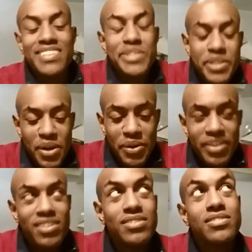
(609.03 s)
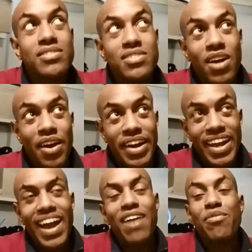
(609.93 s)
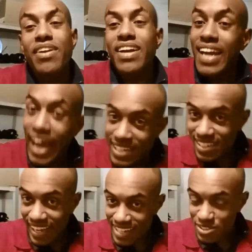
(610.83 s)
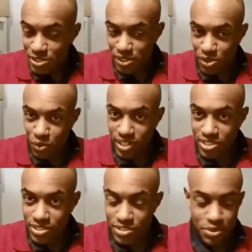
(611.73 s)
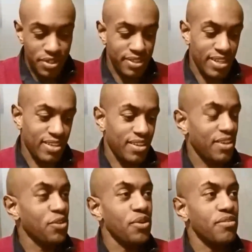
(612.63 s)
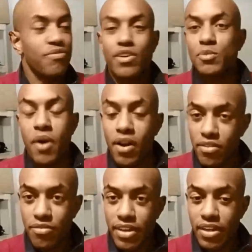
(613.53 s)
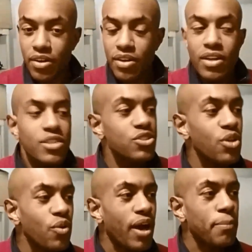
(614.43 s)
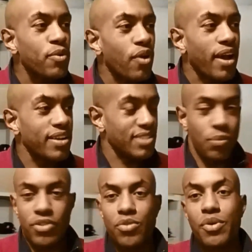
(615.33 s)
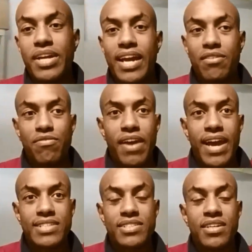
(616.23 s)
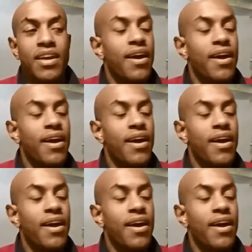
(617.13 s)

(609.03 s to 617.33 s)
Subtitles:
So, sorry, I forgot to answer your questions during the first part of the video. So because I went through it kind of fast.